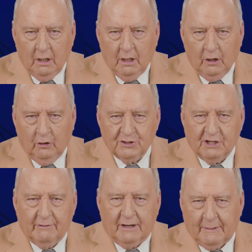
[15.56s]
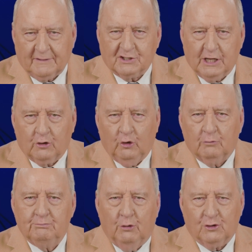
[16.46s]
I also read about the so
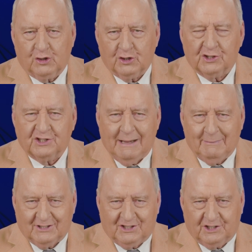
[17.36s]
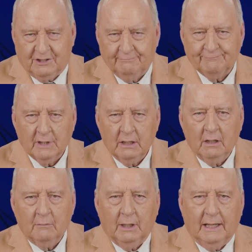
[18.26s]
called bush summits.
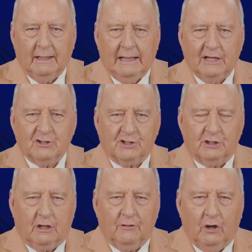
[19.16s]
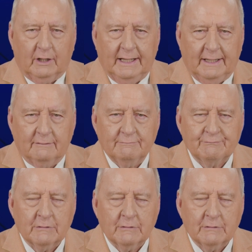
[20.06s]
By and large, it's a lot of hot air.